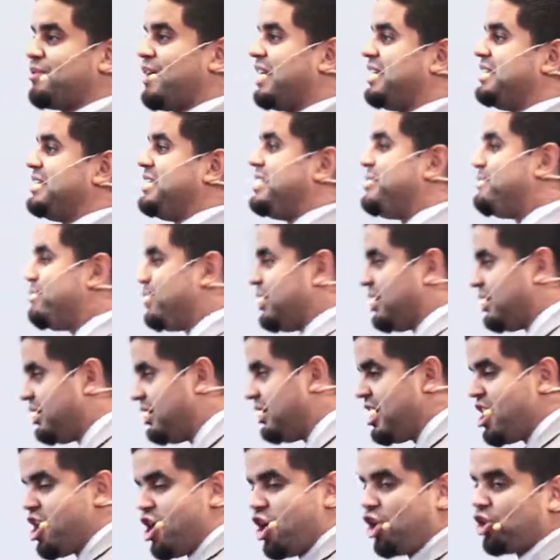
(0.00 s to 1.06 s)
of academia
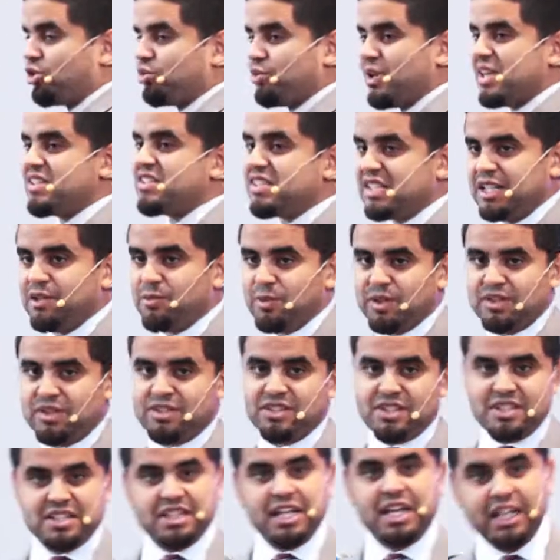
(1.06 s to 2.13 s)
are wrestling with
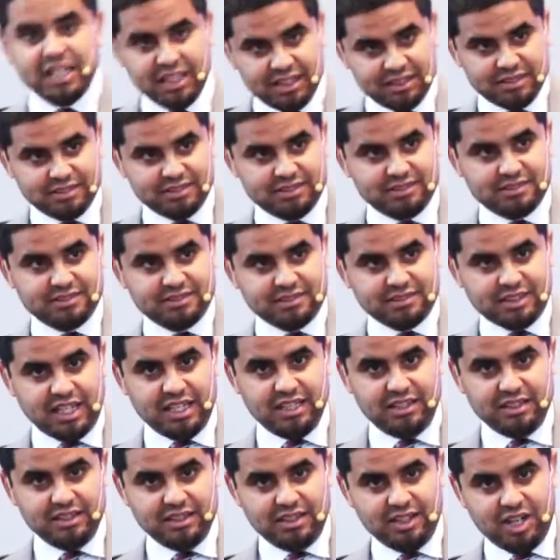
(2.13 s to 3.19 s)
today,
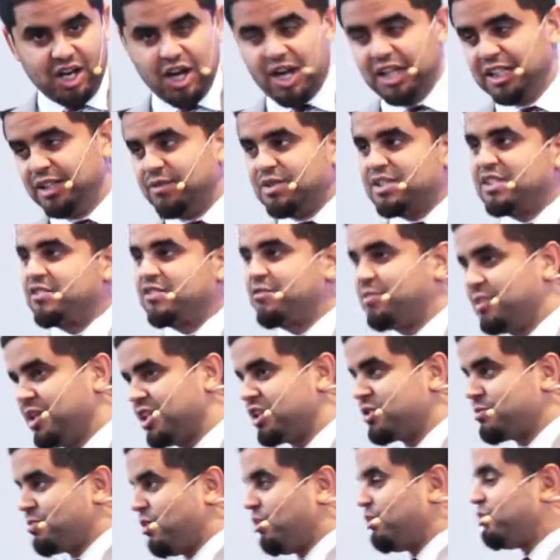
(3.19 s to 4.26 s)
okay? All of us have been
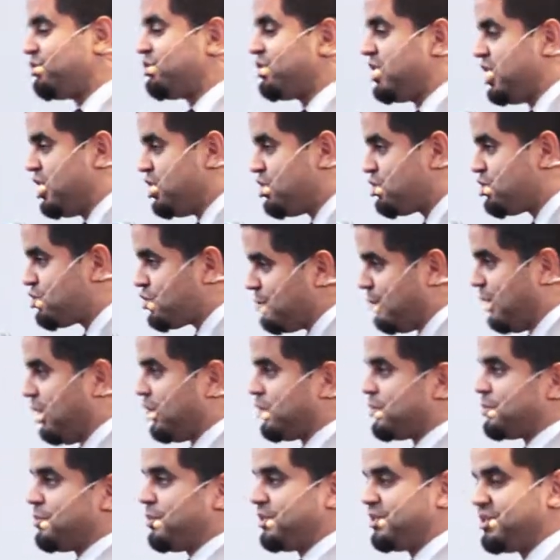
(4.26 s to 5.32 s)
exposed to
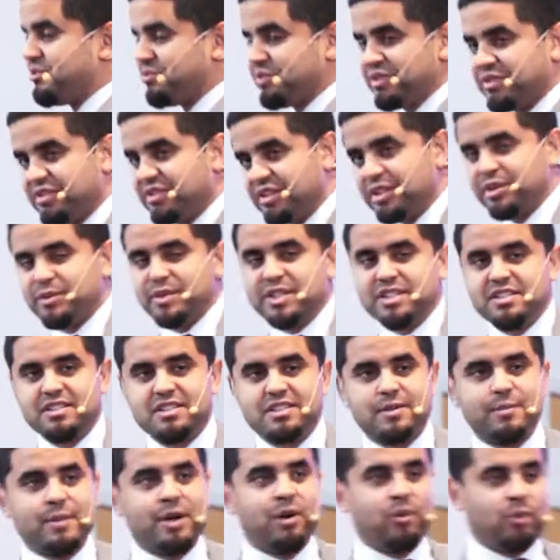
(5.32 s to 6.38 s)
multiple different
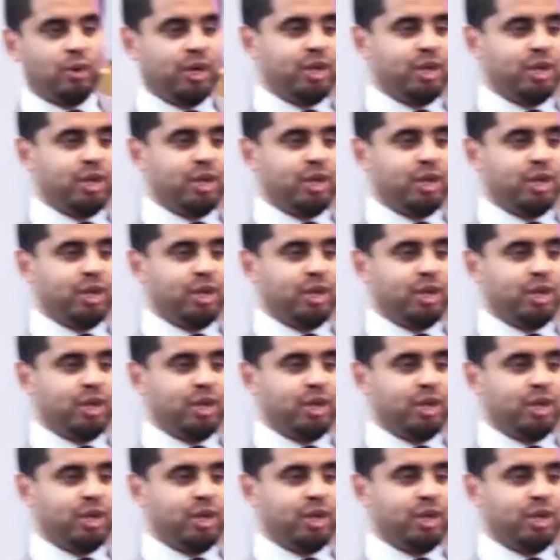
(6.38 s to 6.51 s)
theories about